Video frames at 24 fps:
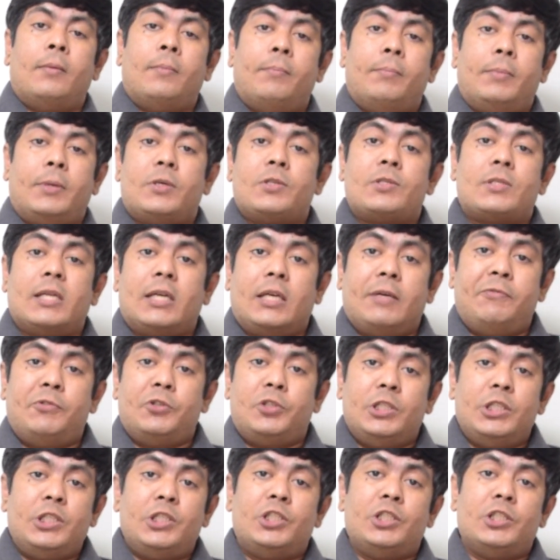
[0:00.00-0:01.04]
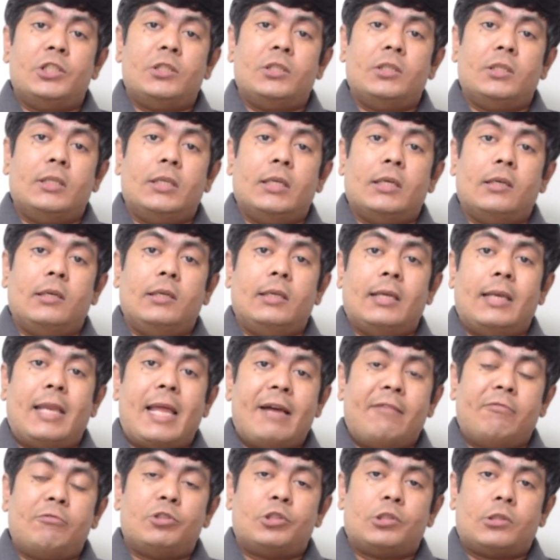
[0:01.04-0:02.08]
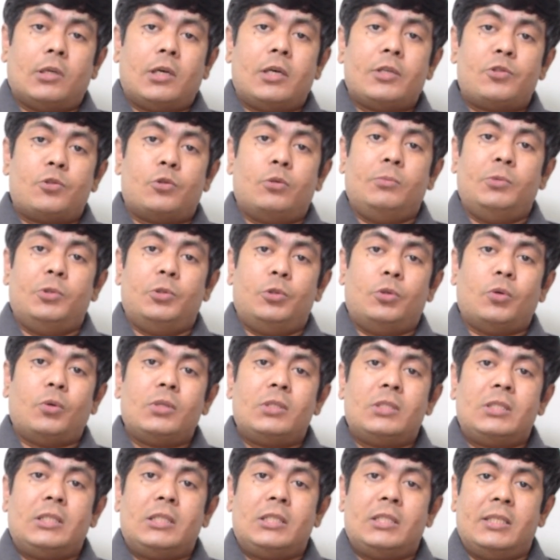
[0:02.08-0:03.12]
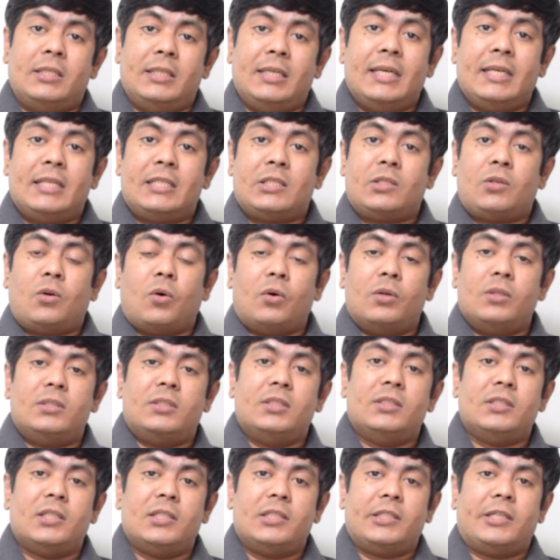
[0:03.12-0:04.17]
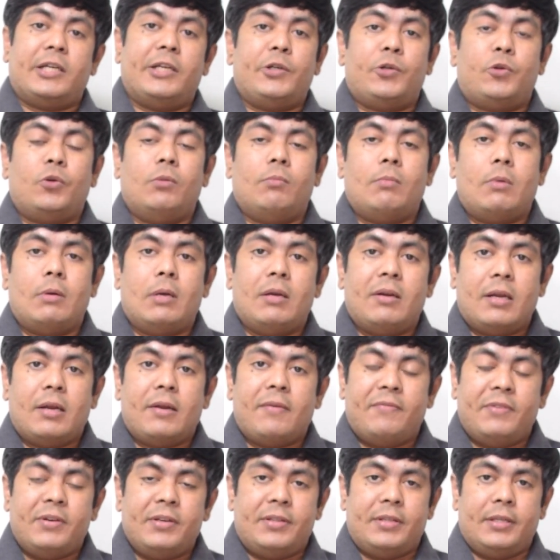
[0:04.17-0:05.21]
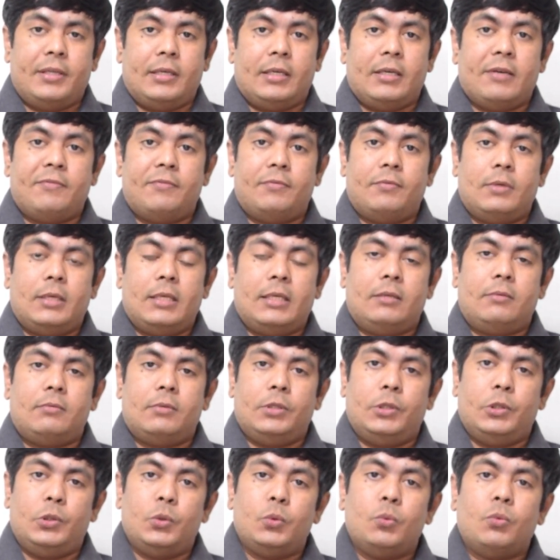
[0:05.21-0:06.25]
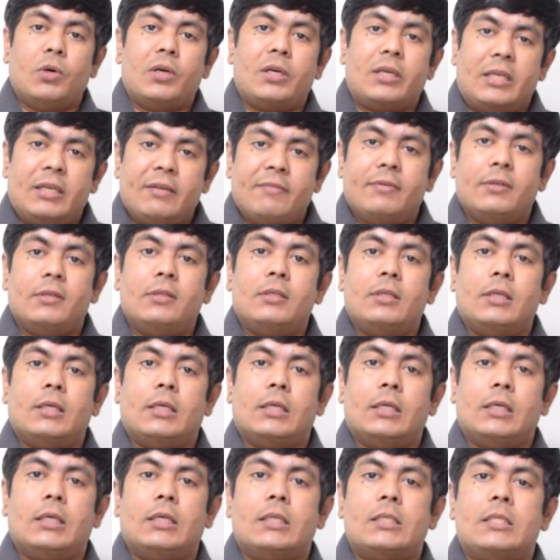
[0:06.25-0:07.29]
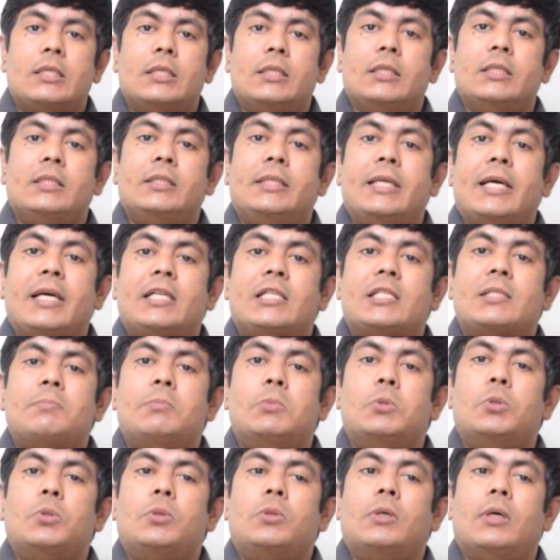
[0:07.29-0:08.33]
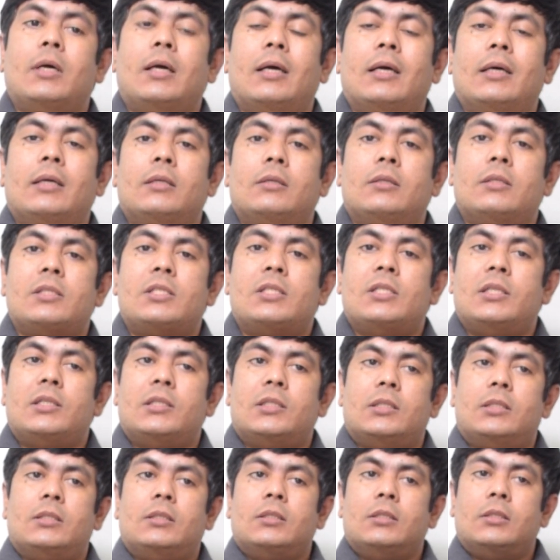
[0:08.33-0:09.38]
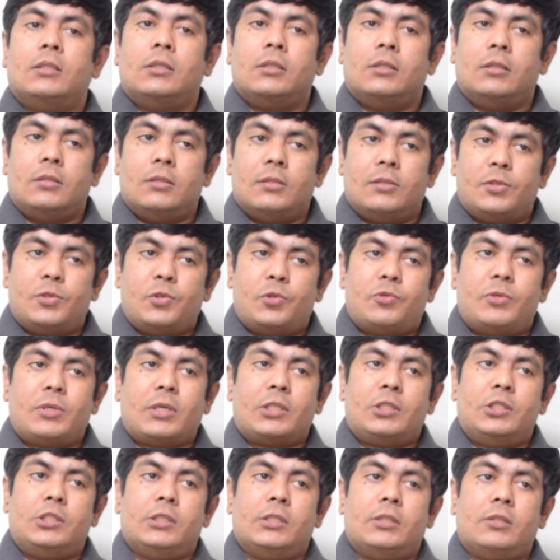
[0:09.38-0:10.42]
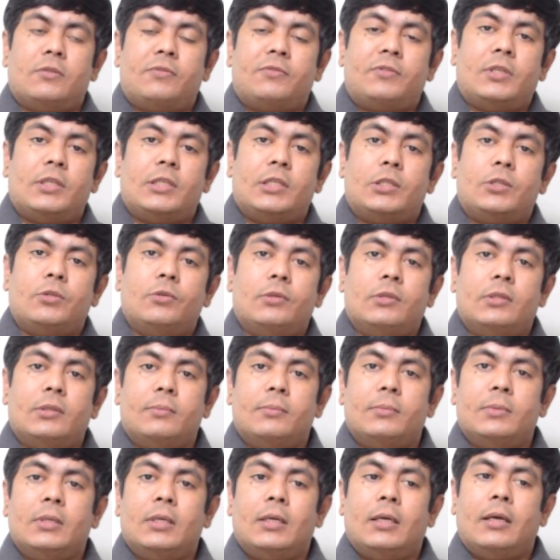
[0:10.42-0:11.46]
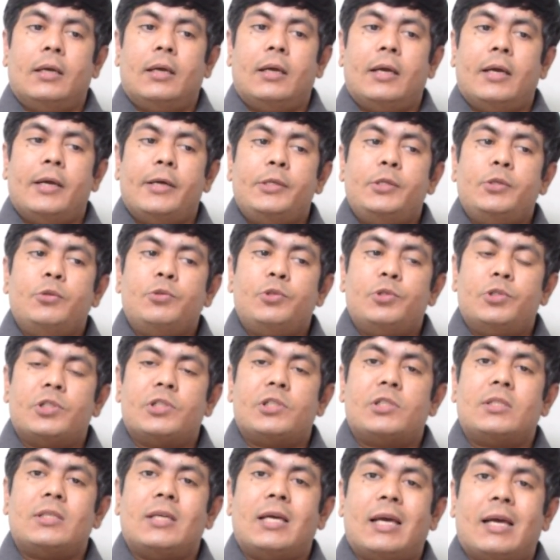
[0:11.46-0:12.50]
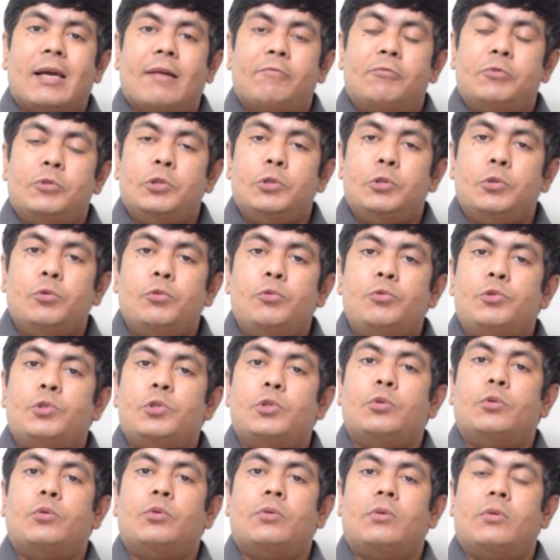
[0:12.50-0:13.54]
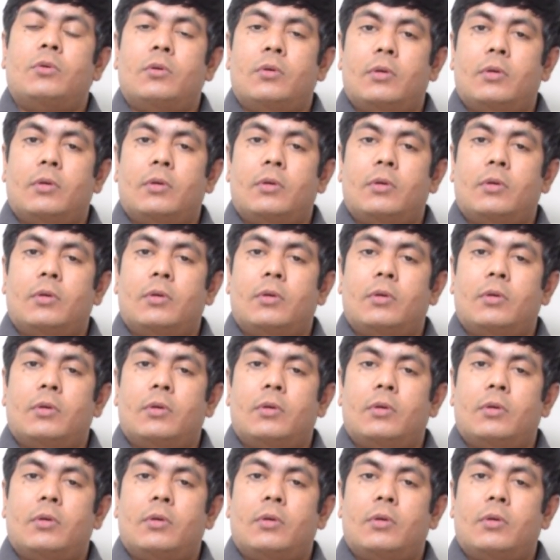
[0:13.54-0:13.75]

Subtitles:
Because if you teach in a language classroom, you don't create content and curriculum and everything. You are given a certain textbook and a certain structure of curriculum, and you just have to use your